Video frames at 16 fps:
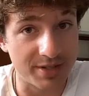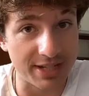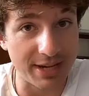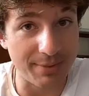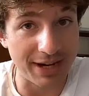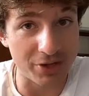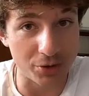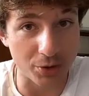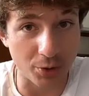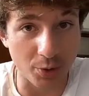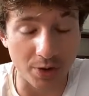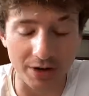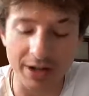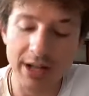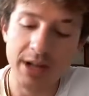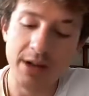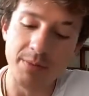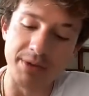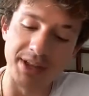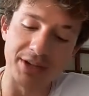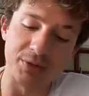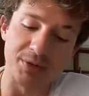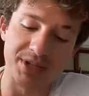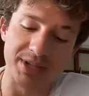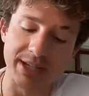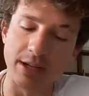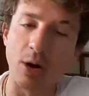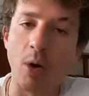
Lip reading: C major chord, but then you stick